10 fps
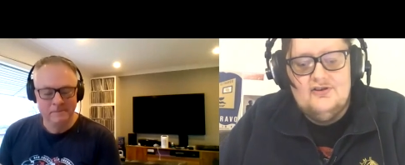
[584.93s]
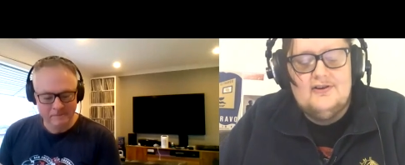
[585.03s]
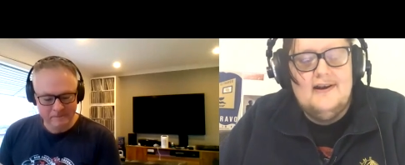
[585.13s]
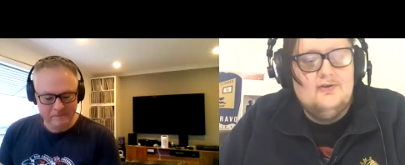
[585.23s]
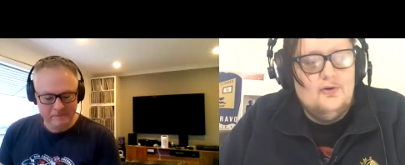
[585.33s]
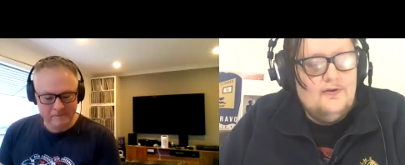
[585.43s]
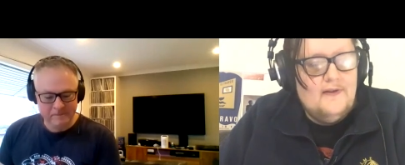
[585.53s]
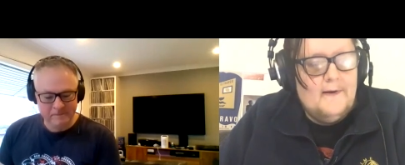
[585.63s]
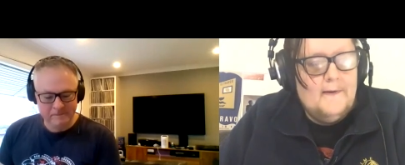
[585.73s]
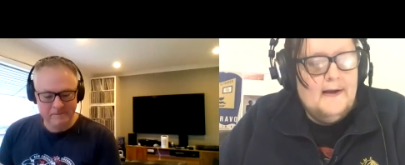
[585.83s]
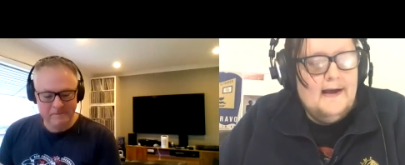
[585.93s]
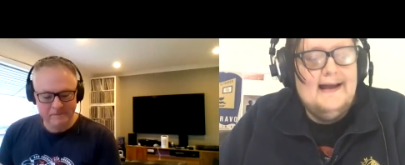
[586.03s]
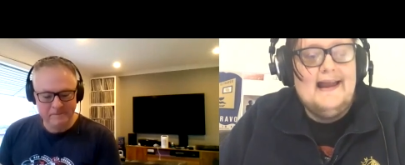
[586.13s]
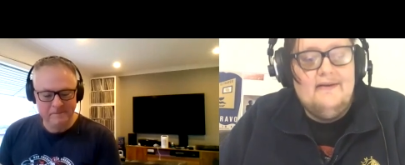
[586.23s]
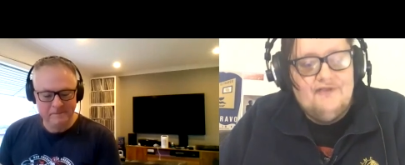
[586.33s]
Speaker 1: It's just kind of doing that
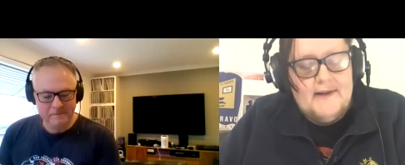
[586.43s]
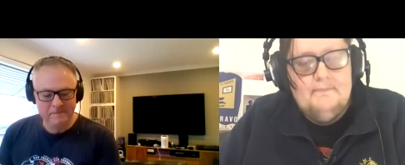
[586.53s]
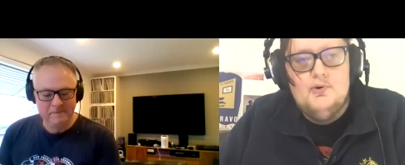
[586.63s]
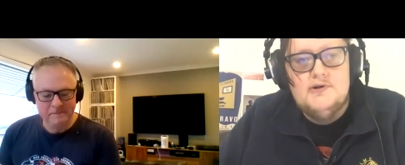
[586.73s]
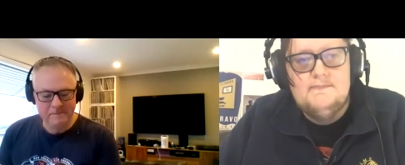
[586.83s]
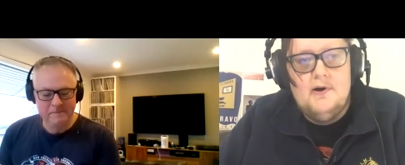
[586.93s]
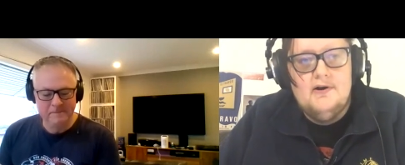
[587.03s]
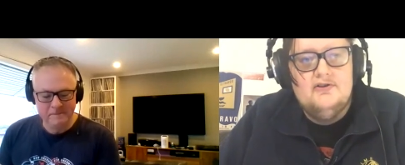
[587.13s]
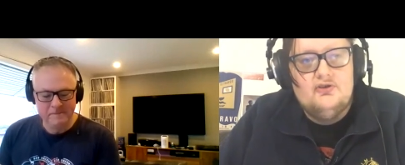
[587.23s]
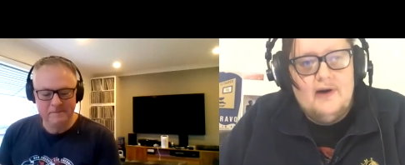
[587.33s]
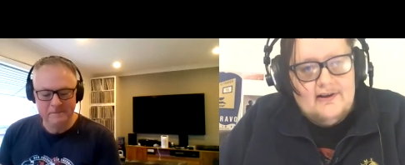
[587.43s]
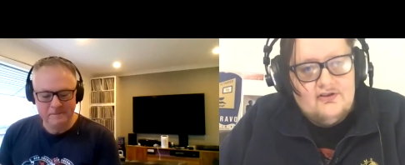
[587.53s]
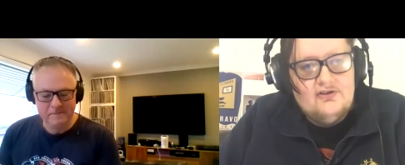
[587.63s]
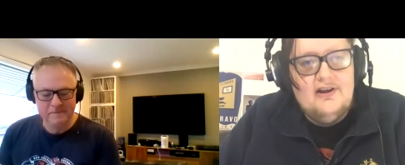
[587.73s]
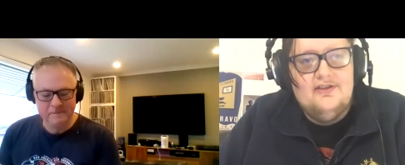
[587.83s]
again, very post punk
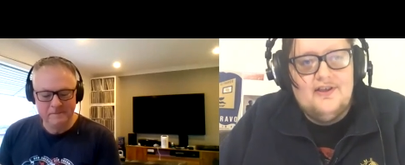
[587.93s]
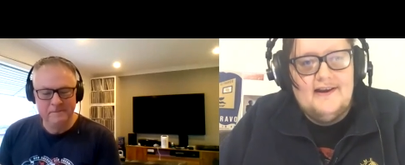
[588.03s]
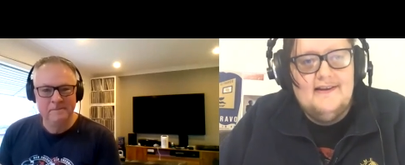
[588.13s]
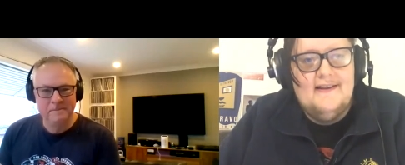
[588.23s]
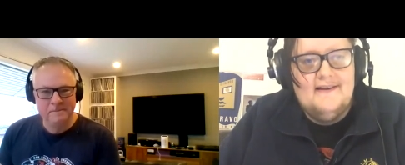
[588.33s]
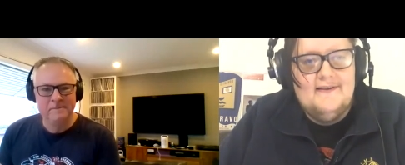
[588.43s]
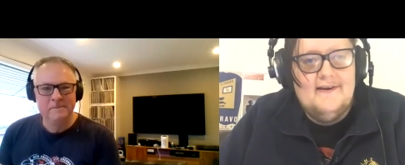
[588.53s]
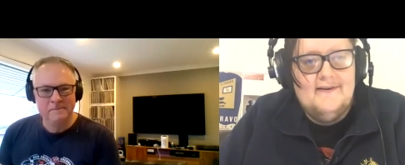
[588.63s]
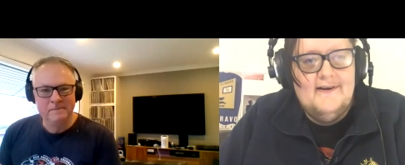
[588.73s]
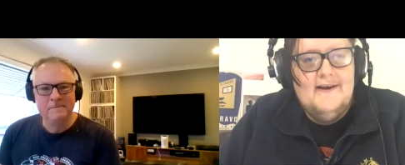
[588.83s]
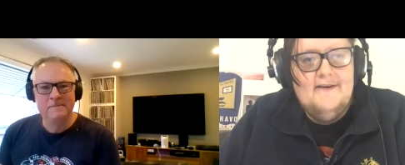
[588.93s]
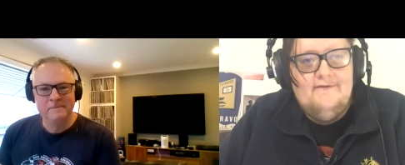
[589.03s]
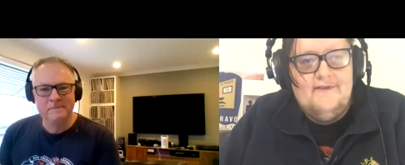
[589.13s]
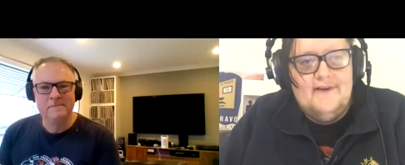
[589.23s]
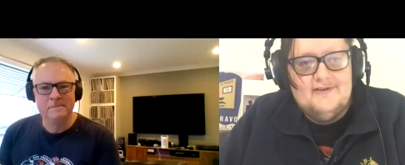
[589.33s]
scratchy thing that that
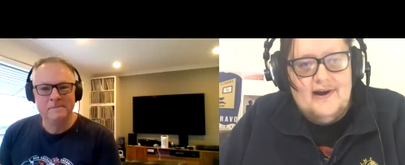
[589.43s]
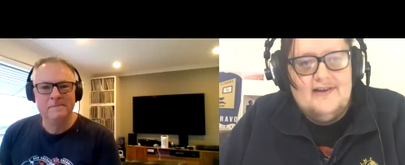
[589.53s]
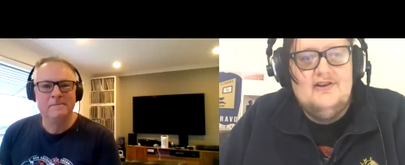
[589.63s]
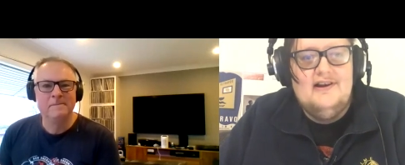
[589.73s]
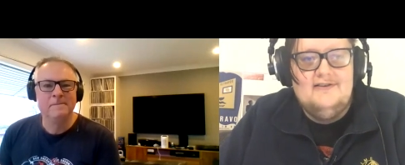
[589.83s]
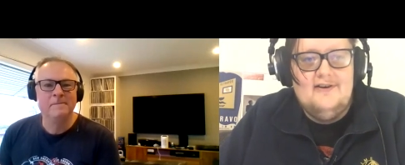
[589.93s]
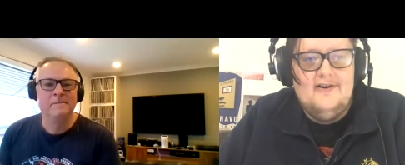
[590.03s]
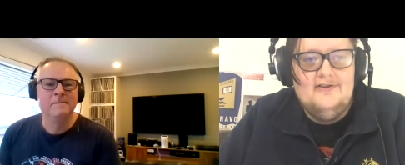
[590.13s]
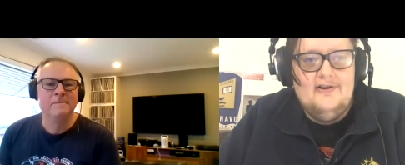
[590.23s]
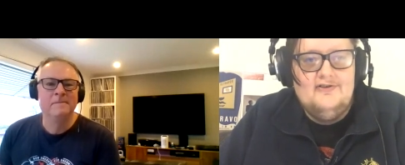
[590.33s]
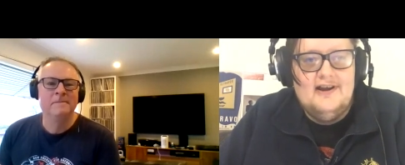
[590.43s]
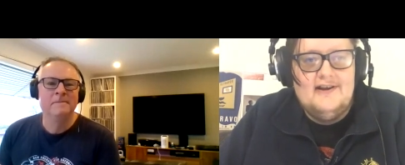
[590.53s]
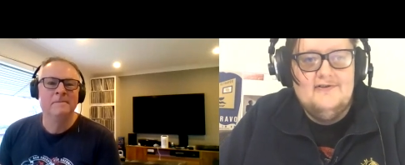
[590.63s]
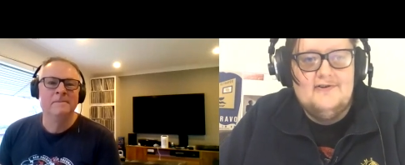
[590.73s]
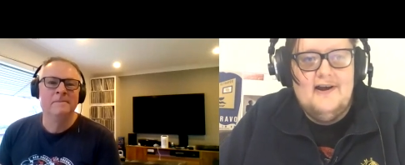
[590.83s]
very scratchy guitar sound,
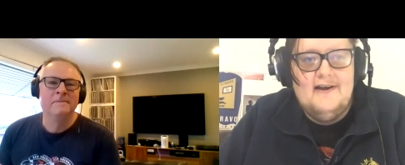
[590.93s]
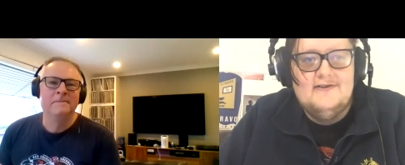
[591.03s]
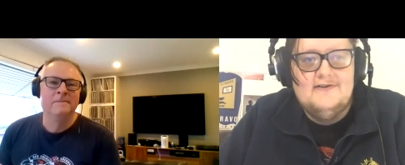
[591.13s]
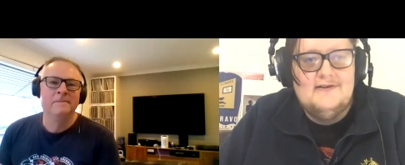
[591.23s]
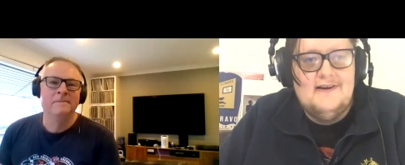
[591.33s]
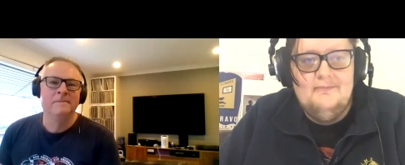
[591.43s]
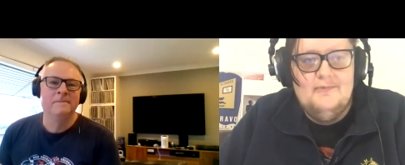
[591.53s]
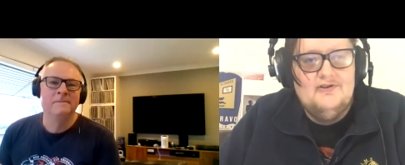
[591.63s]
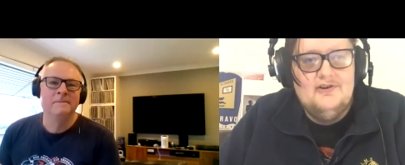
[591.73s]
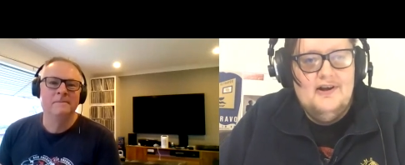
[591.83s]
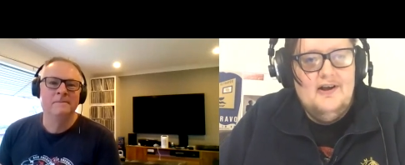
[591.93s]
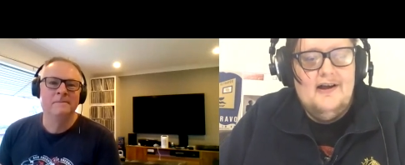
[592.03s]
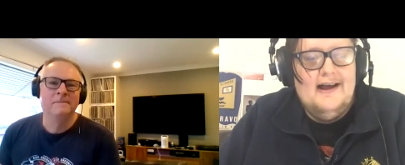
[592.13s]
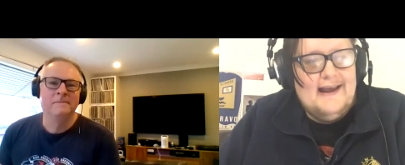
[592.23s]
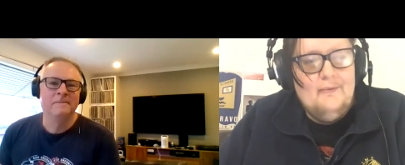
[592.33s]
chicken scratch, um, which
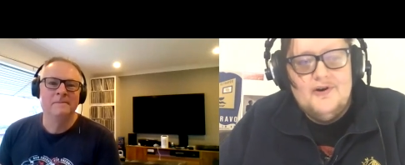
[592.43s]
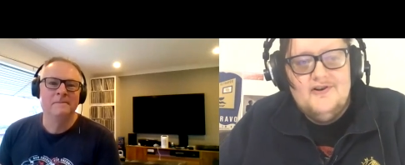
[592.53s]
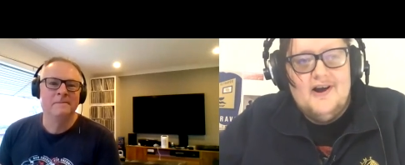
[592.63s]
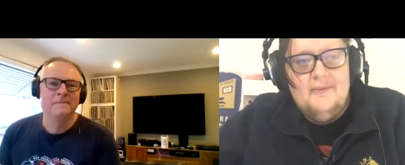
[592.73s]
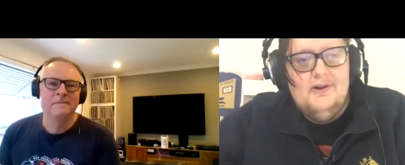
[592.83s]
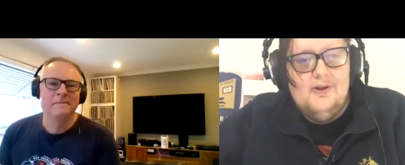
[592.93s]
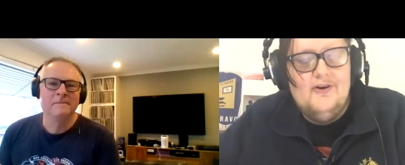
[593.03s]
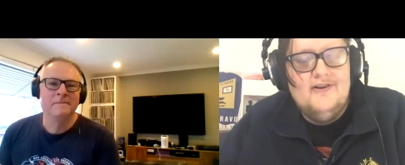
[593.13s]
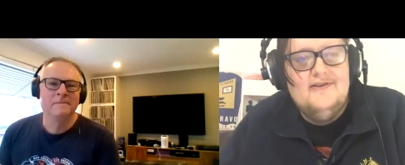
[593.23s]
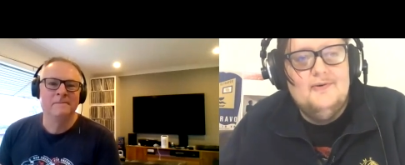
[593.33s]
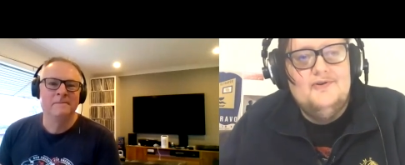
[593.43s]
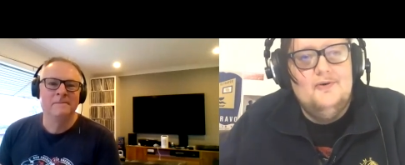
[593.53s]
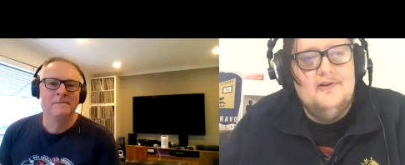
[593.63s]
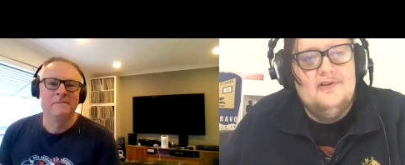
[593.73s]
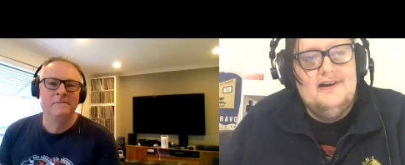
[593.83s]
again wouldn't come along until
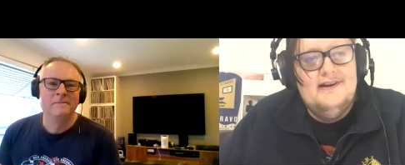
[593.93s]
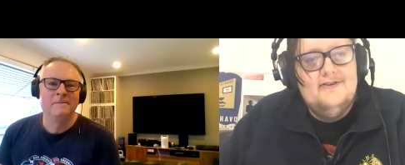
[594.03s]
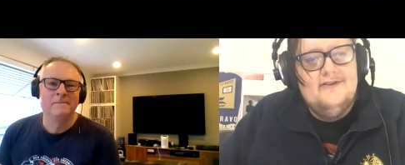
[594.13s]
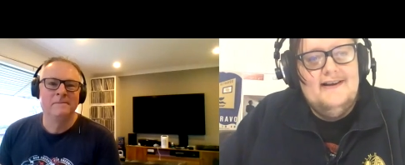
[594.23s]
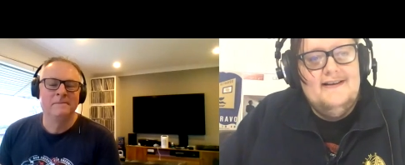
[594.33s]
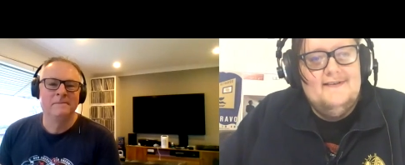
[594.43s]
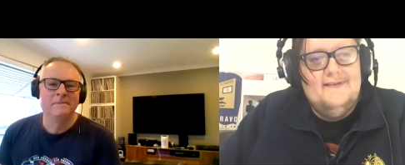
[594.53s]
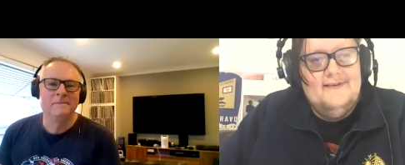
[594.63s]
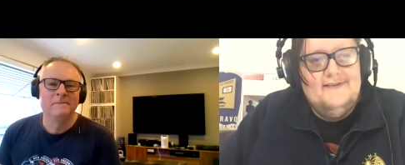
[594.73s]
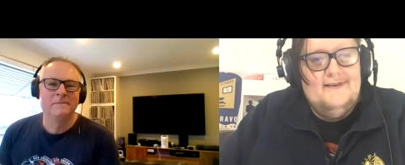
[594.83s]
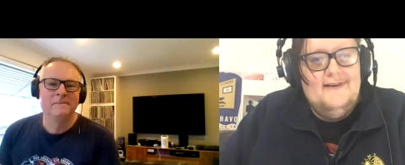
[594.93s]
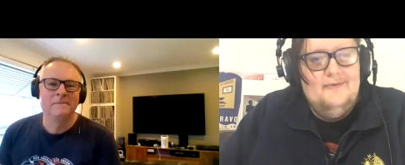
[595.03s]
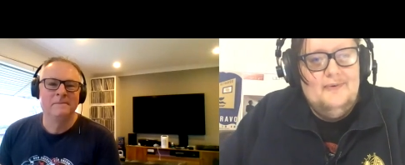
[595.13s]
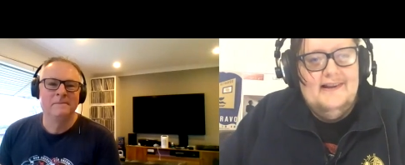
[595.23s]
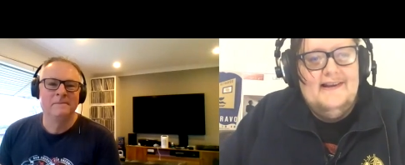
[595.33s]
two or three years later. It's
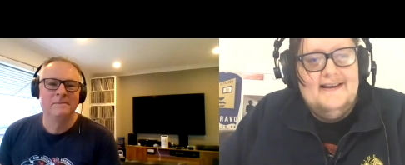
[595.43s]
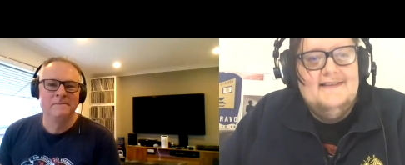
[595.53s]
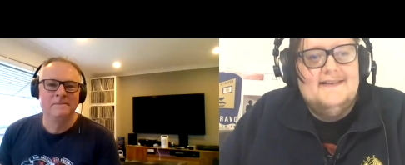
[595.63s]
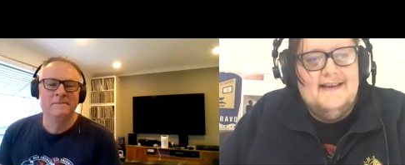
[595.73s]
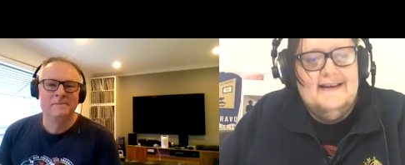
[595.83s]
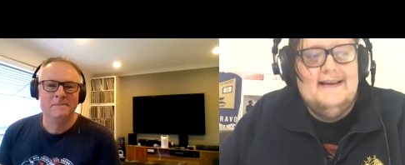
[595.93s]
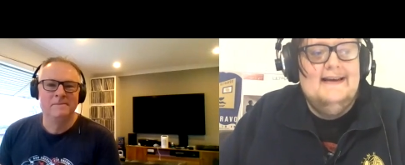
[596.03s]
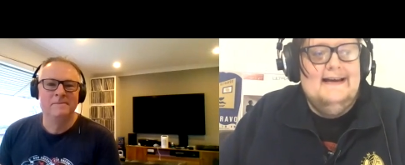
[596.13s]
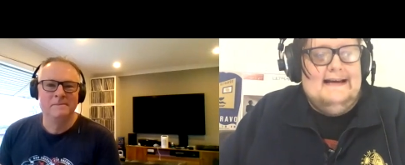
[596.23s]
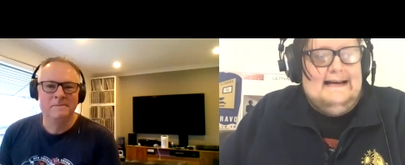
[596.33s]
it really is like